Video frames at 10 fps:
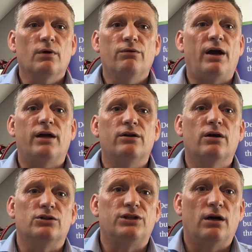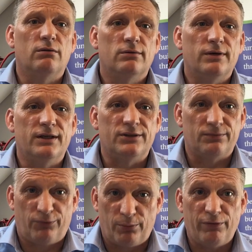that in a nutshell is,
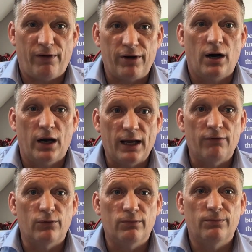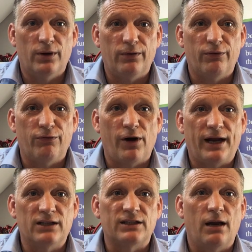from a very high level, the
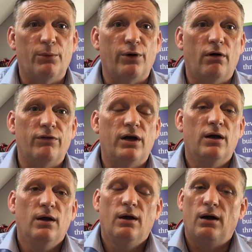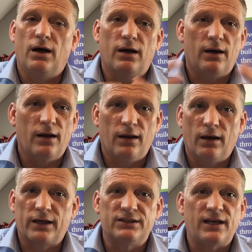finance element of it.
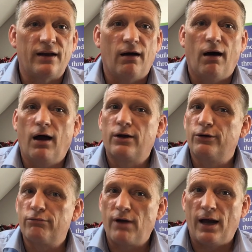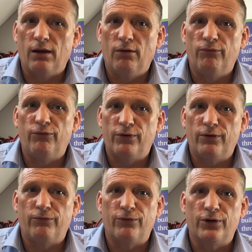Like I said, I could rattle on
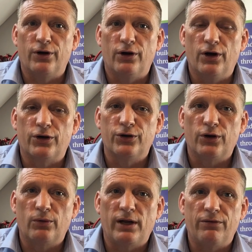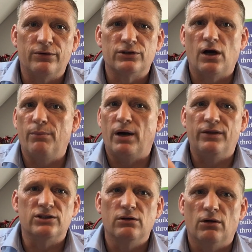for a good old length of time, and
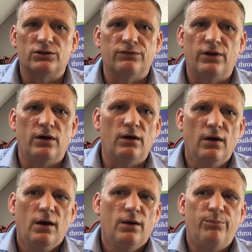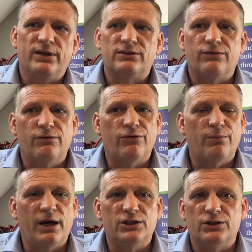there's lots of other bits of
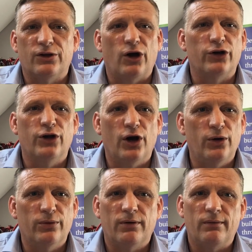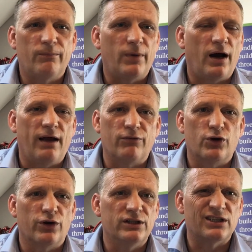information that I know I haven't
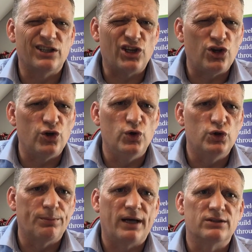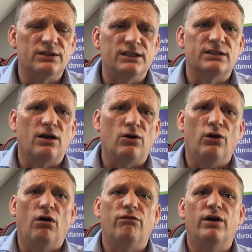gone into huge amounts of detail on a
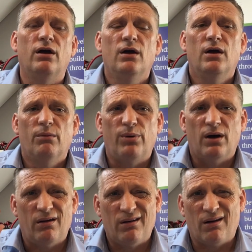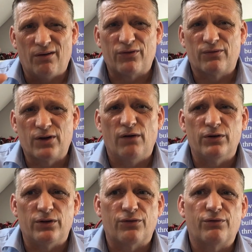lot of it, but I've
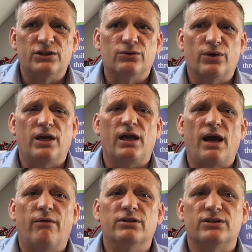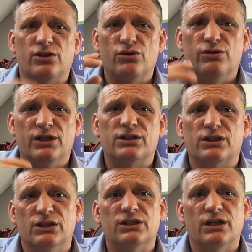covered the three sort of key areas that you need to
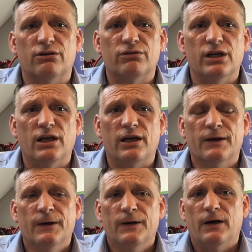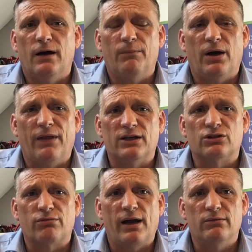consider really. And
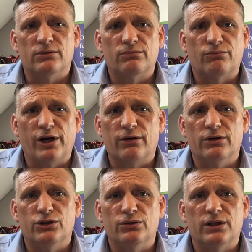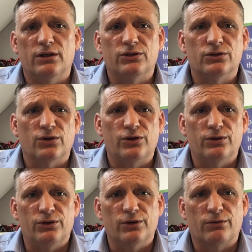that's around rigor and due diligence on
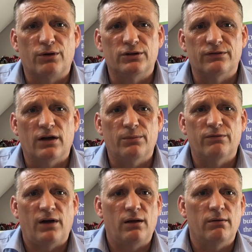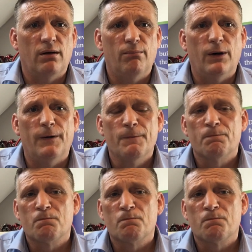your gross development value number,